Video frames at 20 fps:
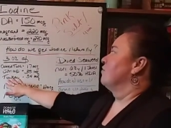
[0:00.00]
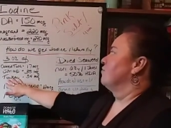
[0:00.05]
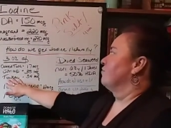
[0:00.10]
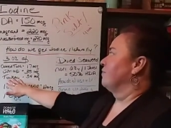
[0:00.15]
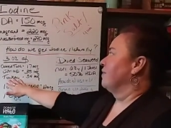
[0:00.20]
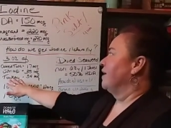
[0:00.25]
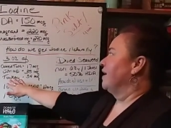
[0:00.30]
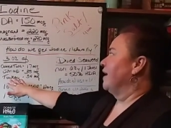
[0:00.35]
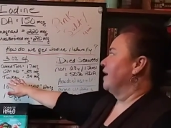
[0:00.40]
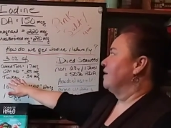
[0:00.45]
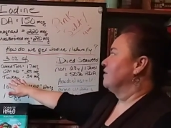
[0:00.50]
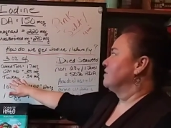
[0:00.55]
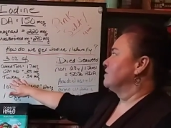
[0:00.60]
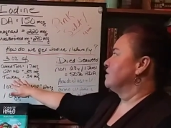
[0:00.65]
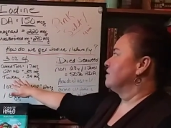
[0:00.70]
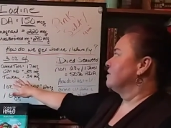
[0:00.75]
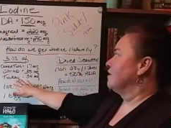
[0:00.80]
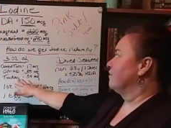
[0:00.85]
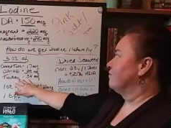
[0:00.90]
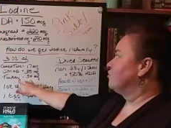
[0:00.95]
3
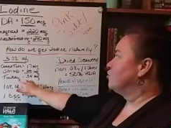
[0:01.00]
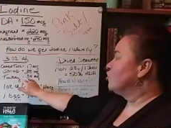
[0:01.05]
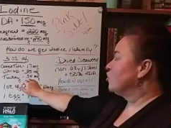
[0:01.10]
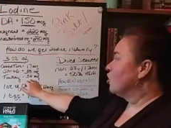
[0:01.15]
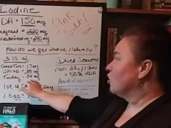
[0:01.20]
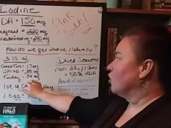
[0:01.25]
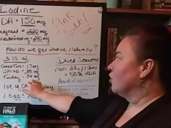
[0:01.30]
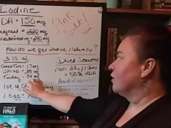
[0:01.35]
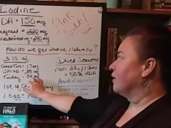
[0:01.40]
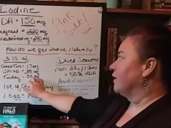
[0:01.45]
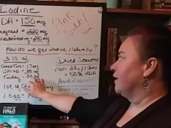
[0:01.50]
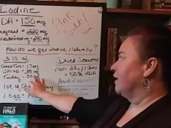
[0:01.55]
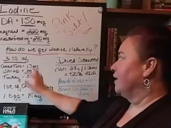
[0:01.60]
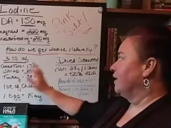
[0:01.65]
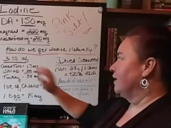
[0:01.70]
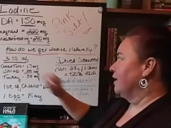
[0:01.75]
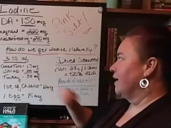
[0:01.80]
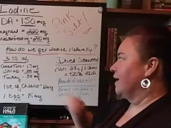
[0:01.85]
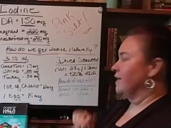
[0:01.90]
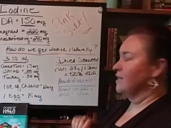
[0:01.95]
ounces of
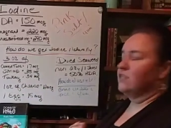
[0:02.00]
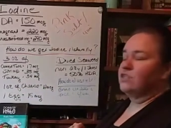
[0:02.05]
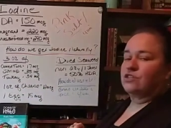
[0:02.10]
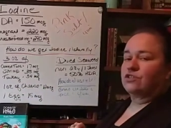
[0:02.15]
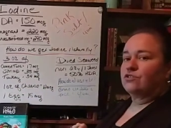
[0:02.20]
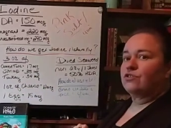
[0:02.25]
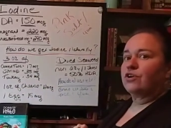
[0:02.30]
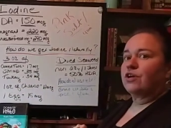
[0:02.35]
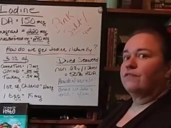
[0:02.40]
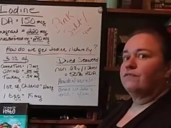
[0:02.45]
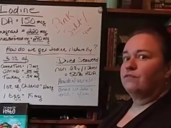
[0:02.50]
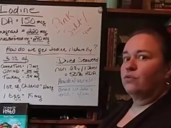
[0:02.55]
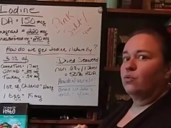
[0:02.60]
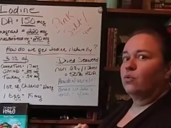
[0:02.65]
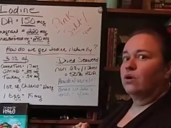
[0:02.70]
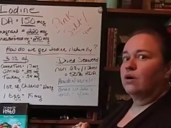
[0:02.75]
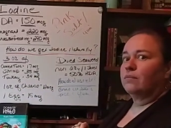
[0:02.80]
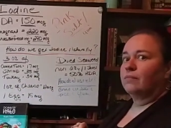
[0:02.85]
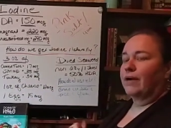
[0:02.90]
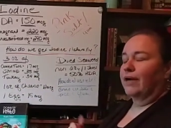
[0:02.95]
turkey has 34
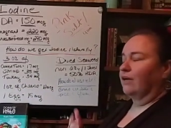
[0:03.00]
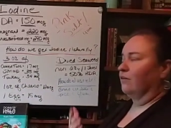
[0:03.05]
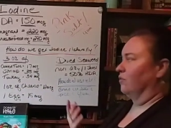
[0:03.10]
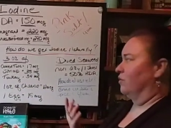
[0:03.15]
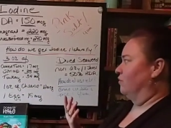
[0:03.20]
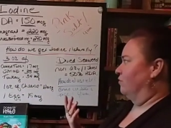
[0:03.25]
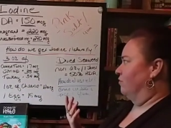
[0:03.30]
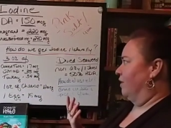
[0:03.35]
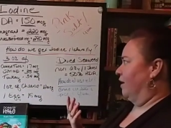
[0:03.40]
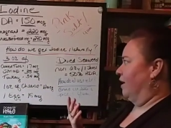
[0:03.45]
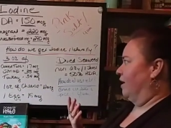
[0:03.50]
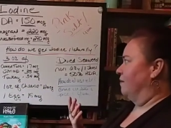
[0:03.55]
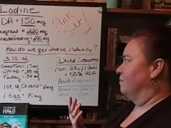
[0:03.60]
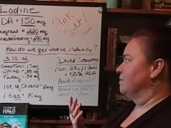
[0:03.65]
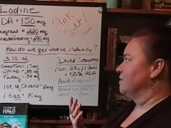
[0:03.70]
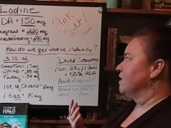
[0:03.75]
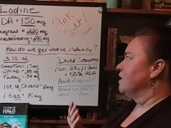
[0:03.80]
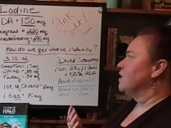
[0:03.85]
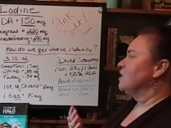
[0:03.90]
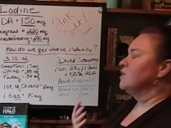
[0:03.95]

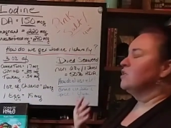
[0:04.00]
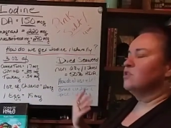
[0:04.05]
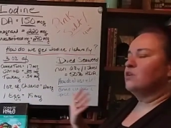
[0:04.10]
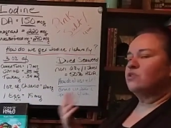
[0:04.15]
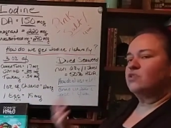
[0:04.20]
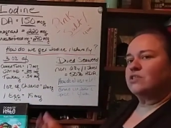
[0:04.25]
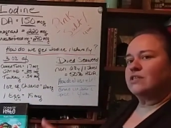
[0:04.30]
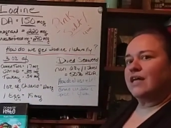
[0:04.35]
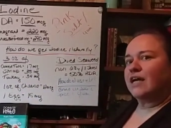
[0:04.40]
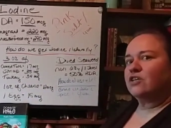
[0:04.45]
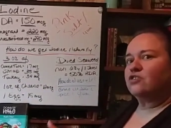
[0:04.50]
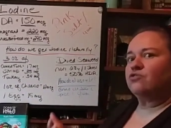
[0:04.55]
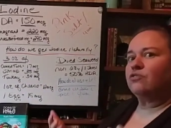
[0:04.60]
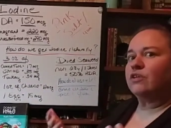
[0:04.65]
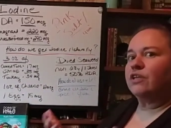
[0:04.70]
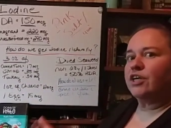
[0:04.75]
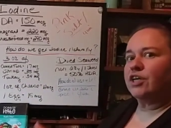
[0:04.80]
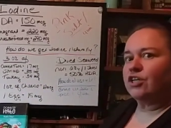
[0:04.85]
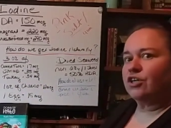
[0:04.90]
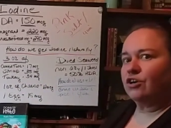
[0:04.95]
micrograms. So it's
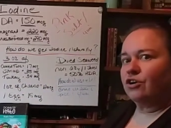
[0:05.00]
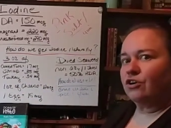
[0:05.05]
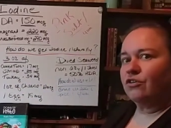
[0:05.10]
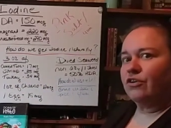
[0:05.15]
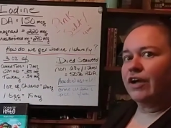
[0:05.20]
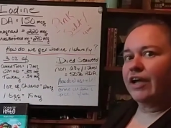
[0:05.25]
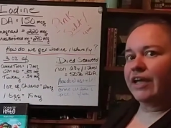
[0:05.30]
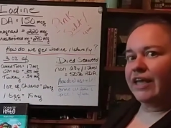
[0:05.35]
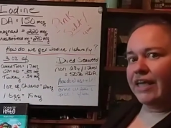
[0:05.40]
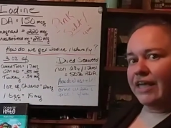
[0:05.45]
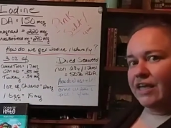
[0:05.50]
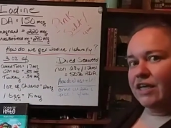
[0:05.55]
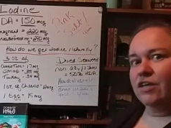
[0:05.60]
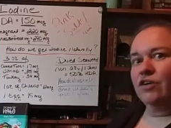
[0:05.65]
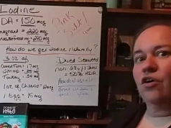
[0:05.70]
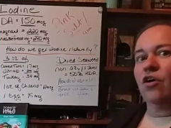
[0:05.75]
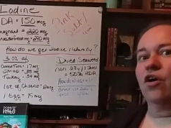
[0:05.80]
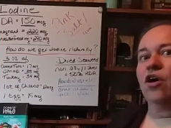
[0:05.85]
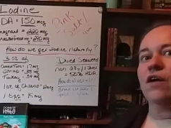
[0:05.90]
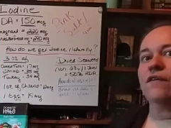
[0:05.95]
naturally occurring
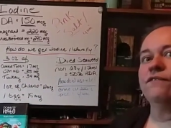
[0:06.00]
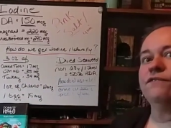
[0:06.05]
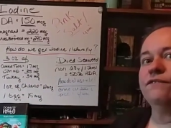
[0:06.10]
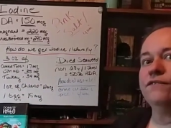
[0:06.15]
in our